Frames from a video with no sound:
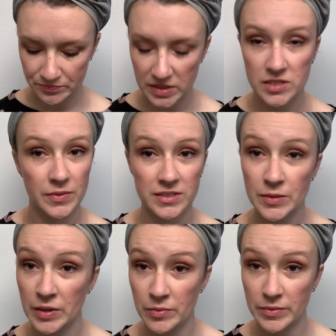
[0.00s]
It smells like
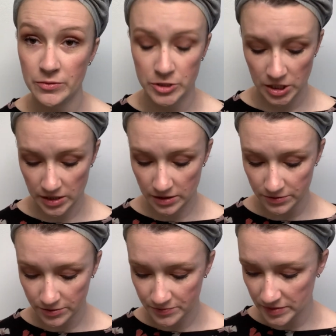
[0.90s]
peppermint, which I
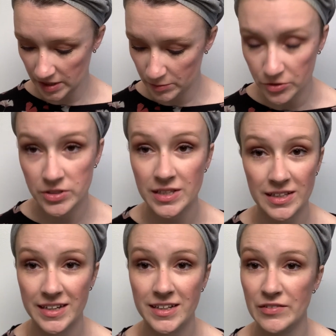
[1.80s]
love. Who doesn't
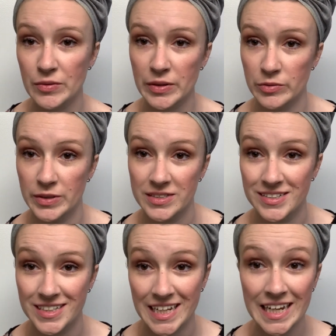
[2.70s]
like having peppermint
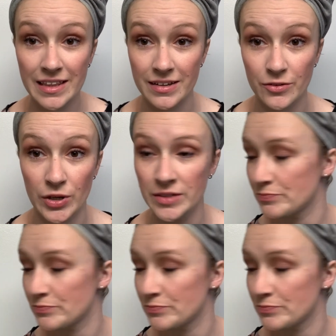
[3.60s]
scented anything, right?